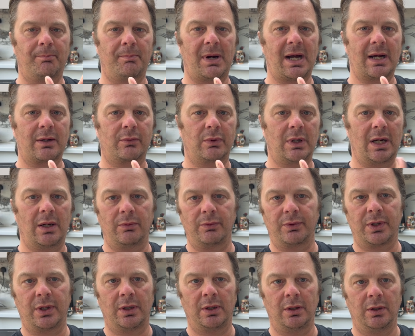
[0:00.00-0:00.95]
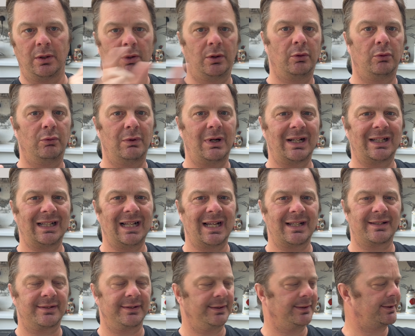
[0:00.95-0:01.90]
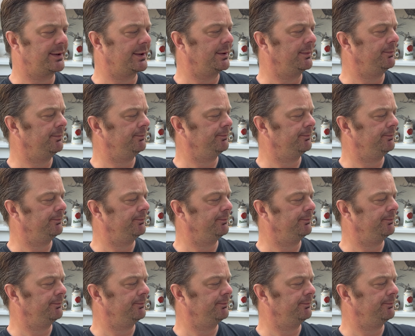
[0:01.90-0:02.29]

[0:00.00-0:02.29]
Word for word: background, red letters.